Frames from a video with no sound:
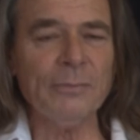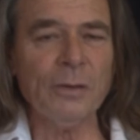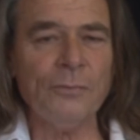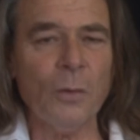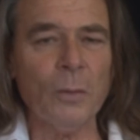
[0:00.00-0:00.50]

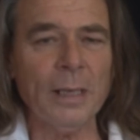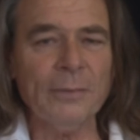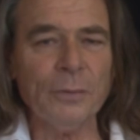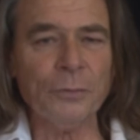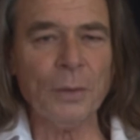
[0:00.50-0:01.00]
Level 4 and
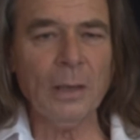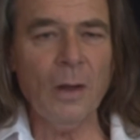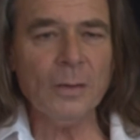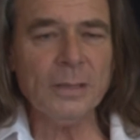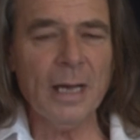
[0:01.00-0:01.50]
Level 3
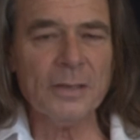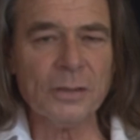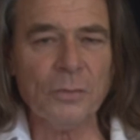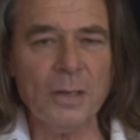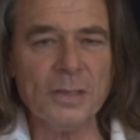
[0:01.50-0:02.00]
lockdowns
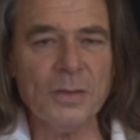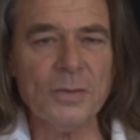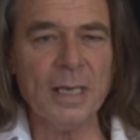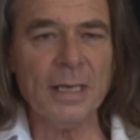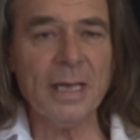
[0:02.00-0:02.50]
across
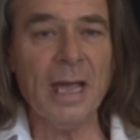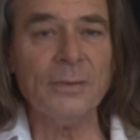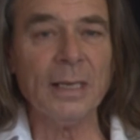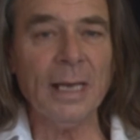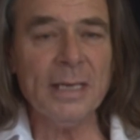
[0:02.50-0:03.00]
New Zealand are
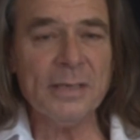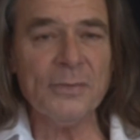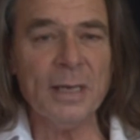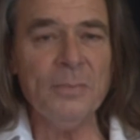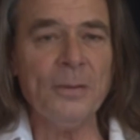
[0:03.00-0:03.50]
having less
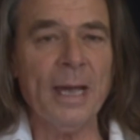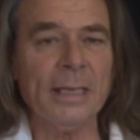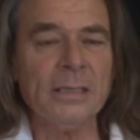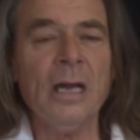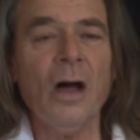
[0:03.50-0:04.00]
of an
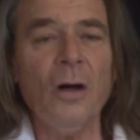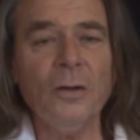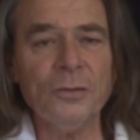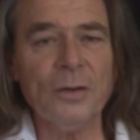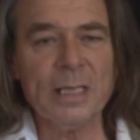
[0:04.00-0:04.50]
impact
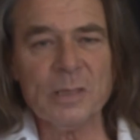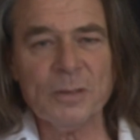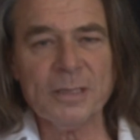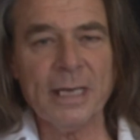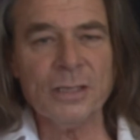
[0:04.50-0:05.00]
on
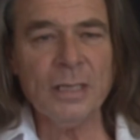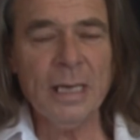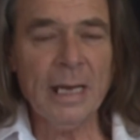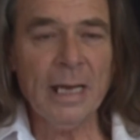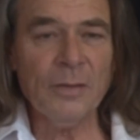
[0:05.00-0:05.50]
transportation
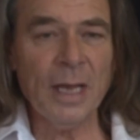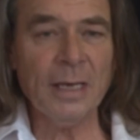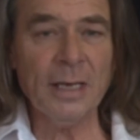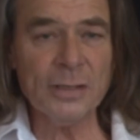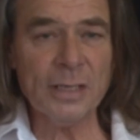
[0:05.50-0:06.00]

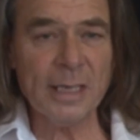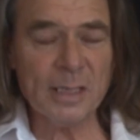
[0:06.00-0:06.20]
than initially